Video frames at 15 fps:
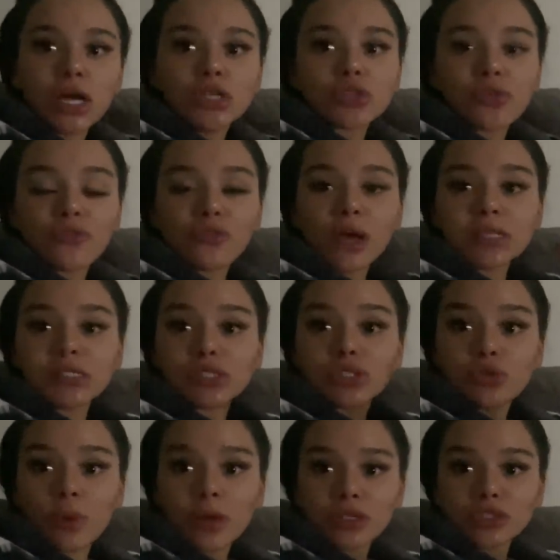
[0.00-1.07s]
So if you guys
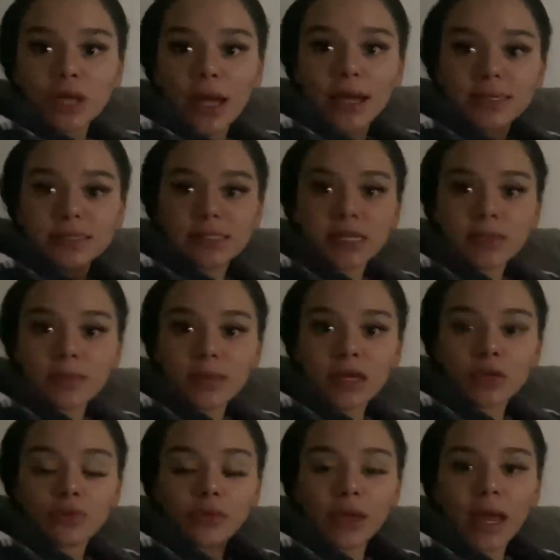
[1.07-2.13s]
do want to try Teami,
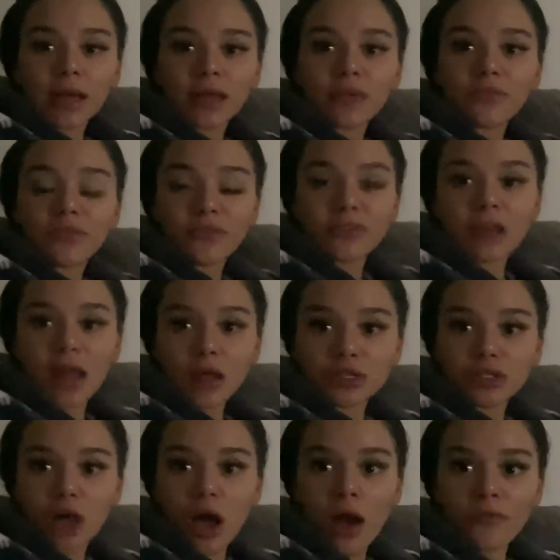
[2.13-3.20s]
you can get
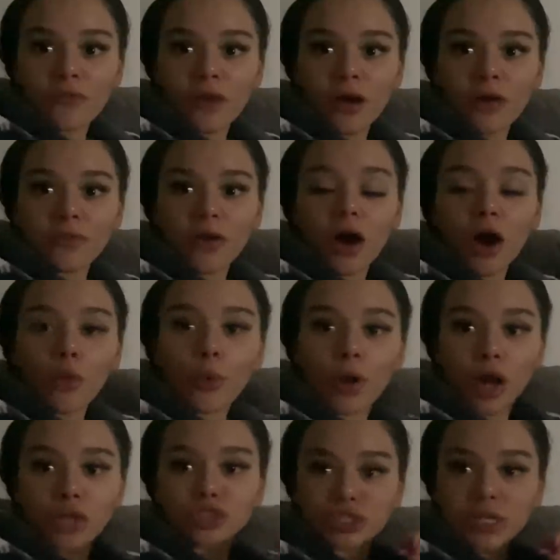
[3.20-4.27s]
$50 off of a
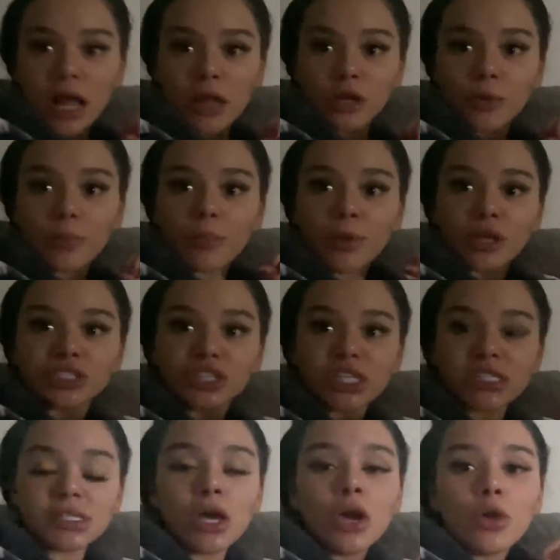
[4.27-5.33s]
$100
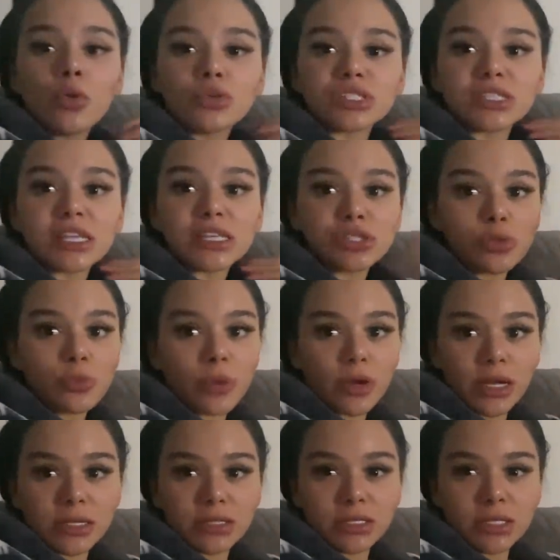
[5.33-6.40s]
purchase, which is a super
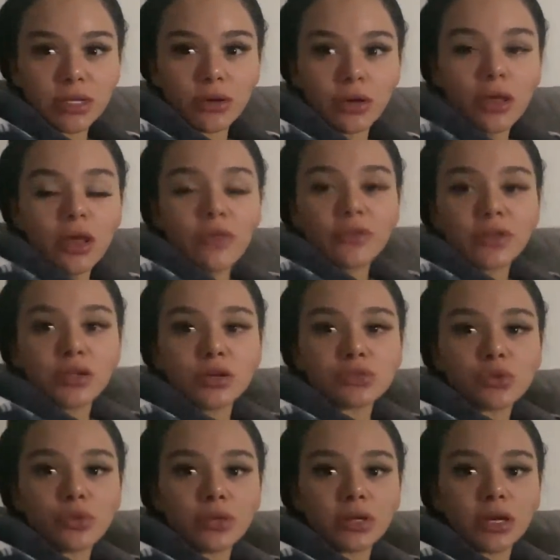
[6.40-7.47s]
good deal. The deal is
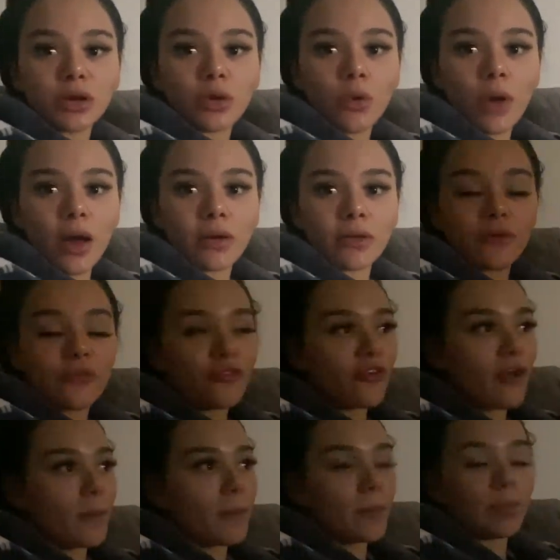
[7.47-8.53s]
only going to go on
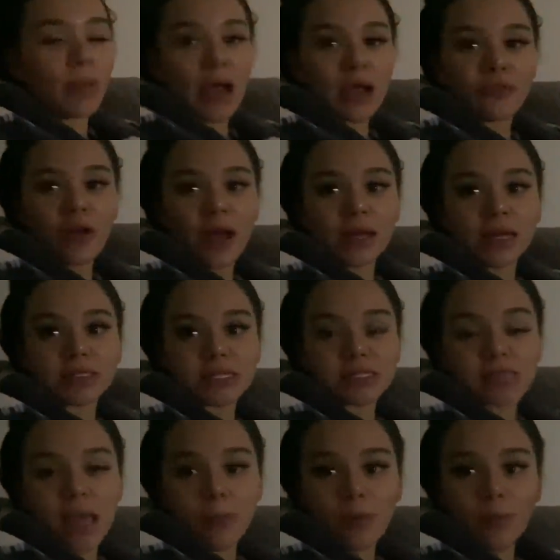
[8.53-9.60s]
from Black Friday to
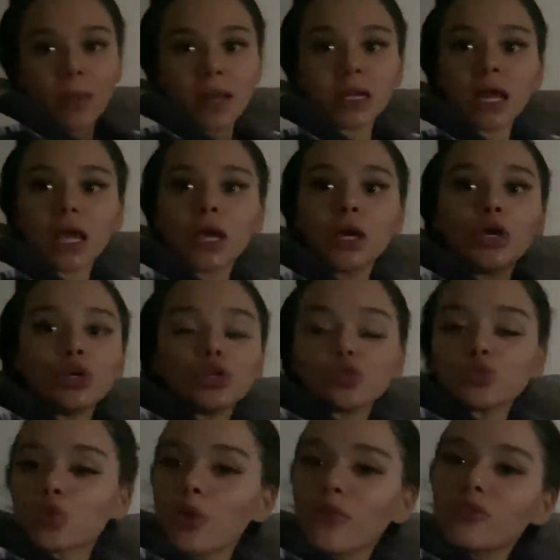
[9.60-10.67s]
Cyber Monday.
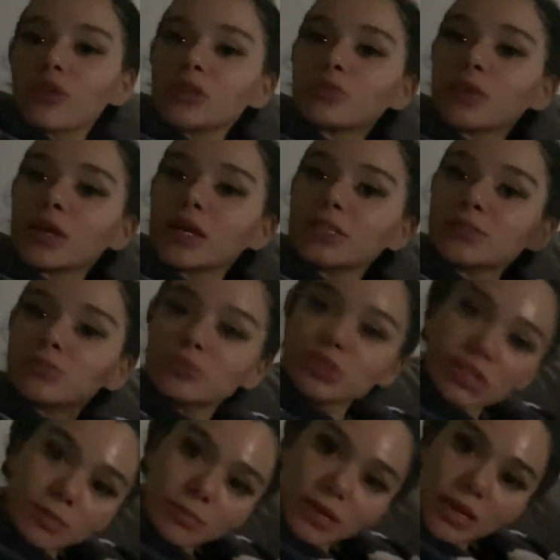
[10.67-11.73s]
So if you guys want to get some
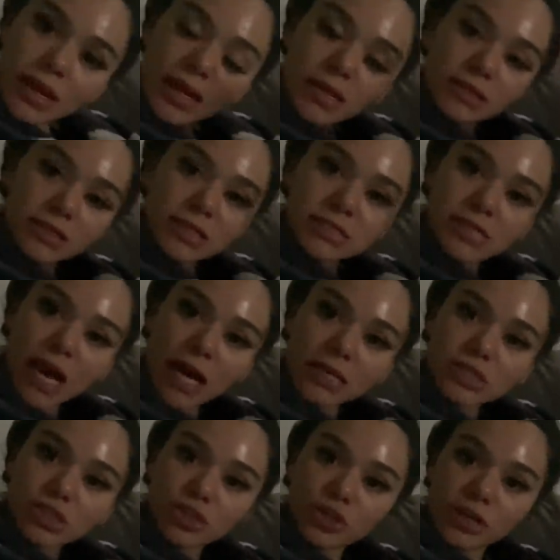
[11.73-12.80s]
Teami and
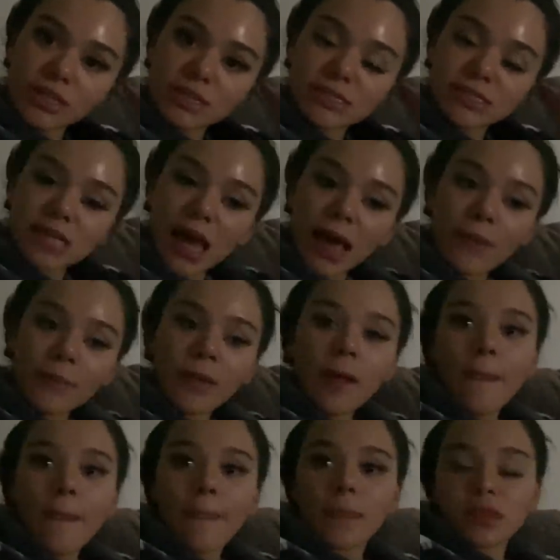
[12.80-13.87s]
detox during this time,
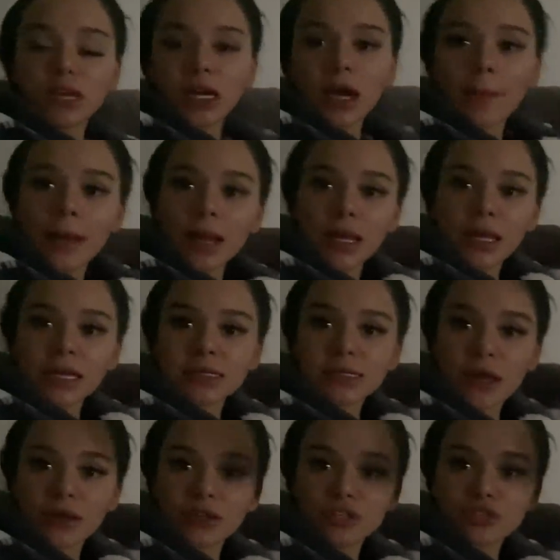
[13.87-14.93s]
check out my link
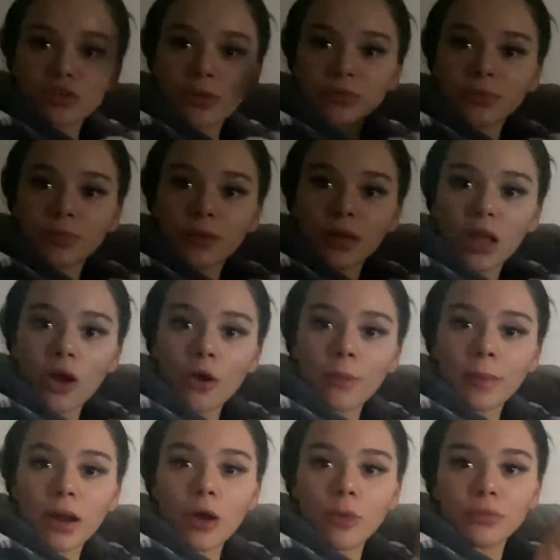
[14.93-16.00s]
down in the description below.
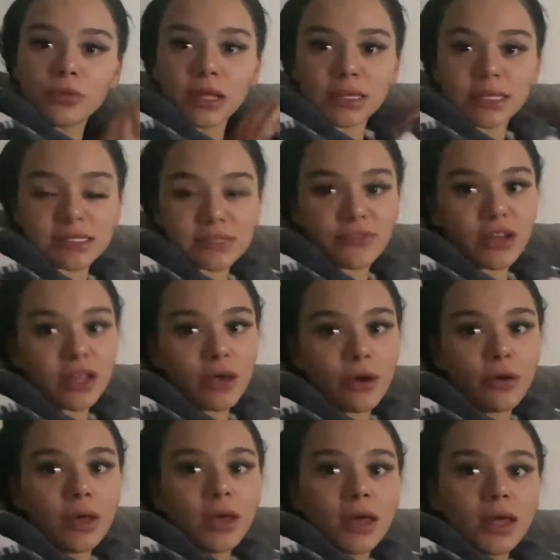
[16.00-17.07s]
But I hope you liked this video.
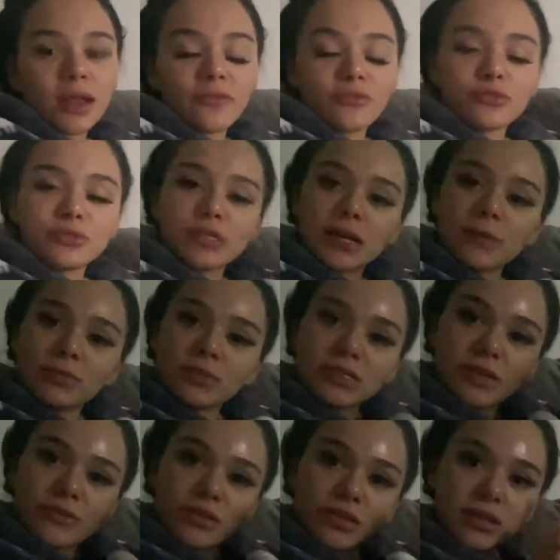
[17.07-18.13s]
And if you did, please
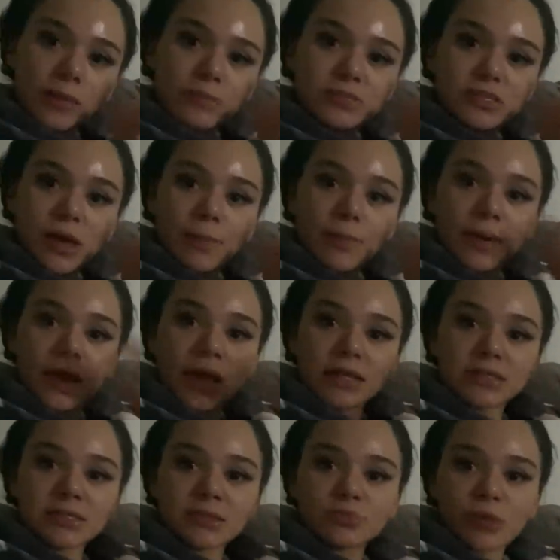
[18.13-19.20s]
give it a thumbs up
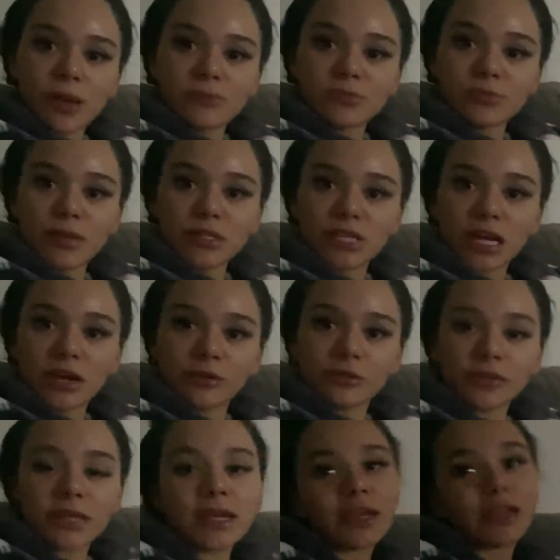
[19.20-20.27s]
and subscribe to my channel.
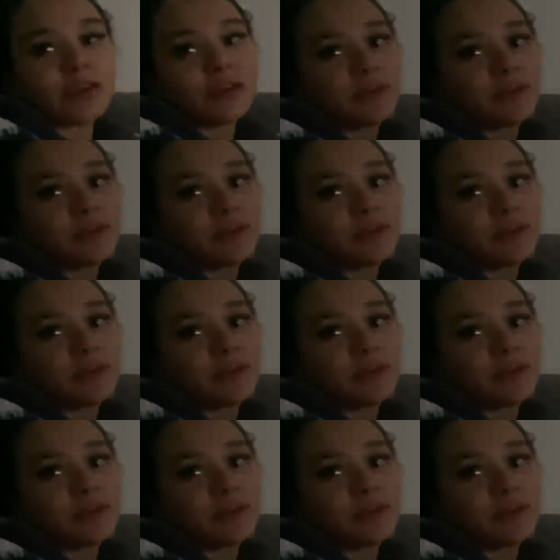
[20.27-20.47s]
Thank you.